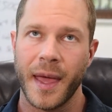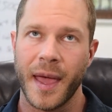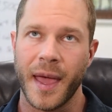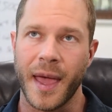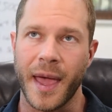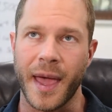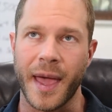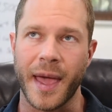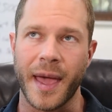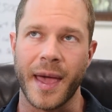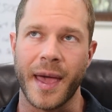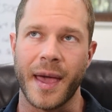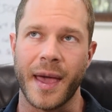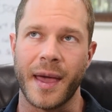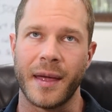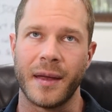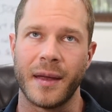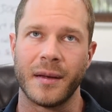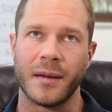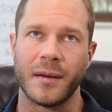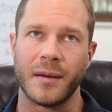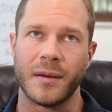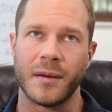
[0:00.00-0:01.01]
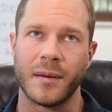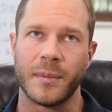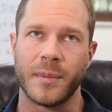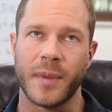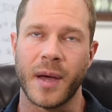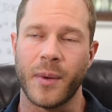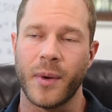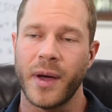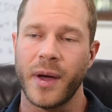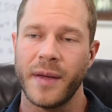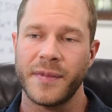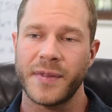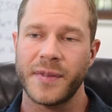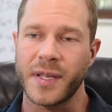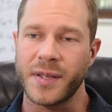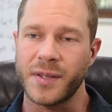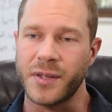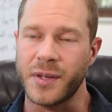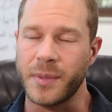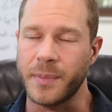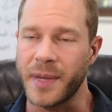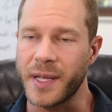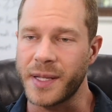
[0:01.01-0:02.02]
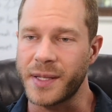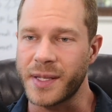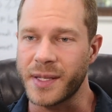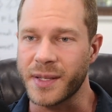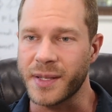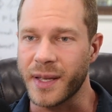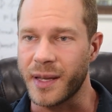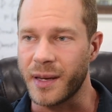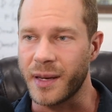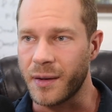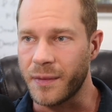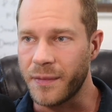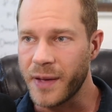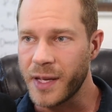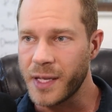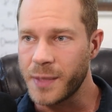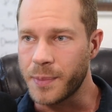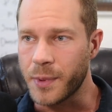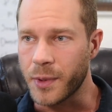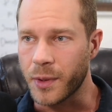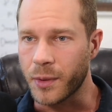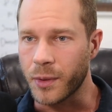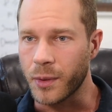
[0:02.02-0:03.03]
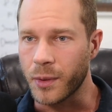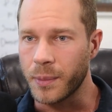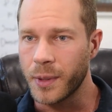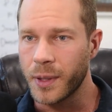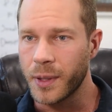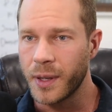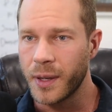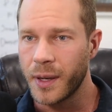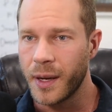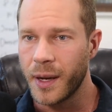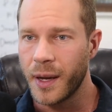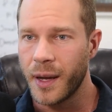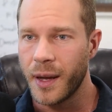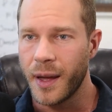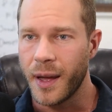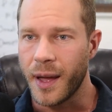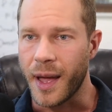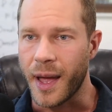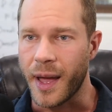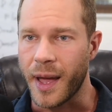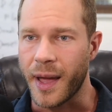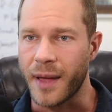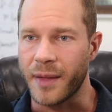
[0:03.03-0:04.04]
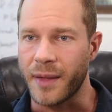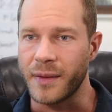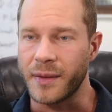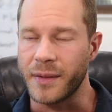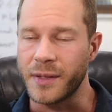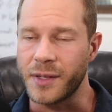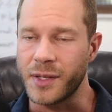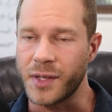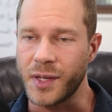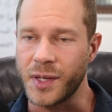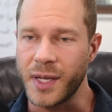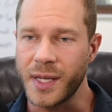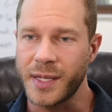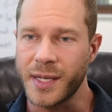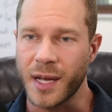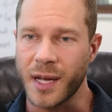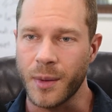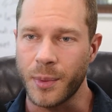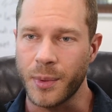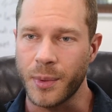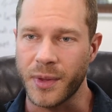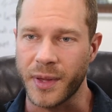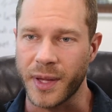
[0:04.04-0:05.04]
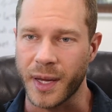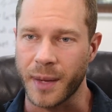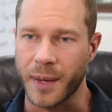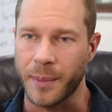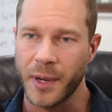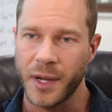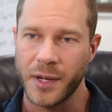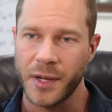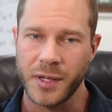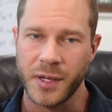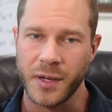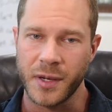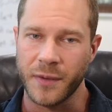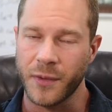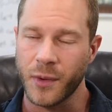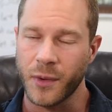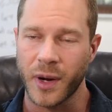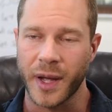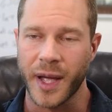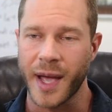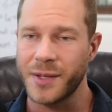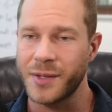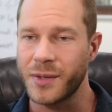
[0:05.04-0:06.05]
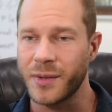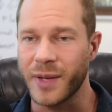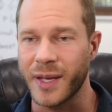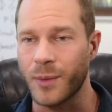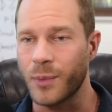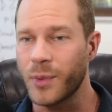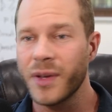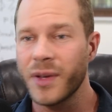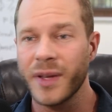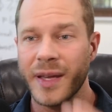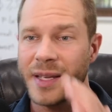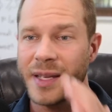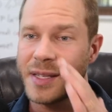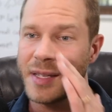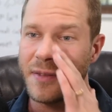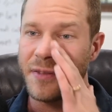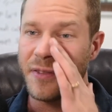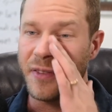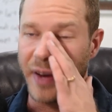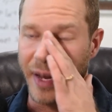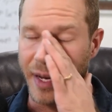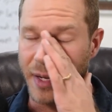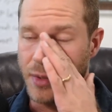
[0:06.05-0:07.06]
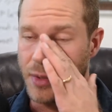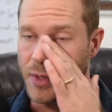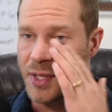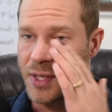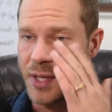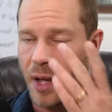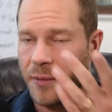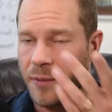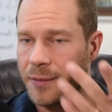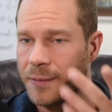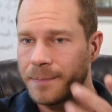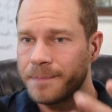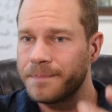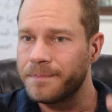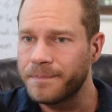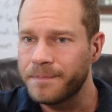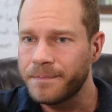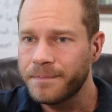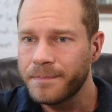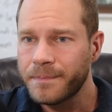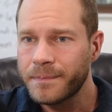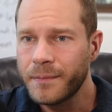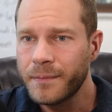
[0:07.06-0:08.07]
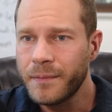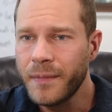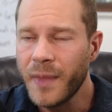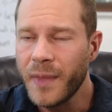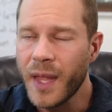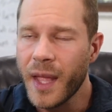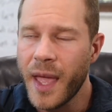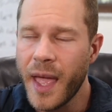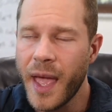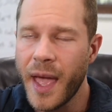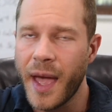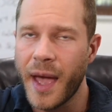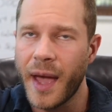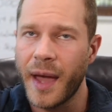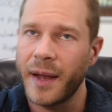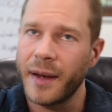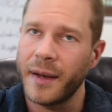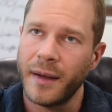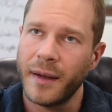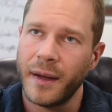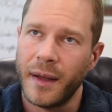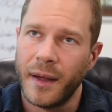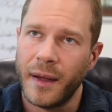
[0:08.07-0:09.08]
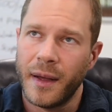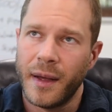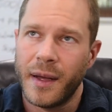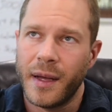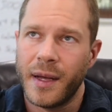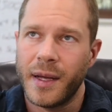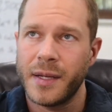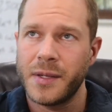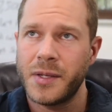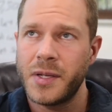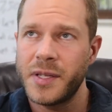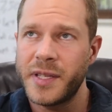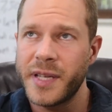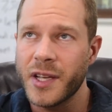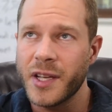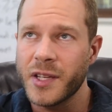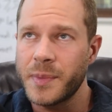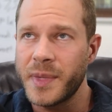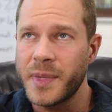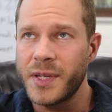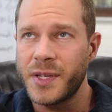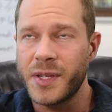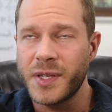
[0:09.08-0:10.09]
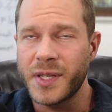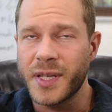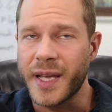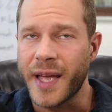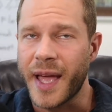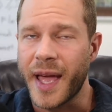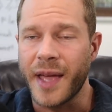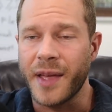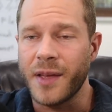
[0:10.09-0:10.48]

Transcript: And my wife says she meets this lady in a Facebook group, and she needs help with like a budget and a forecast, like really easy financial stuff. And she tells me, she's like, hey,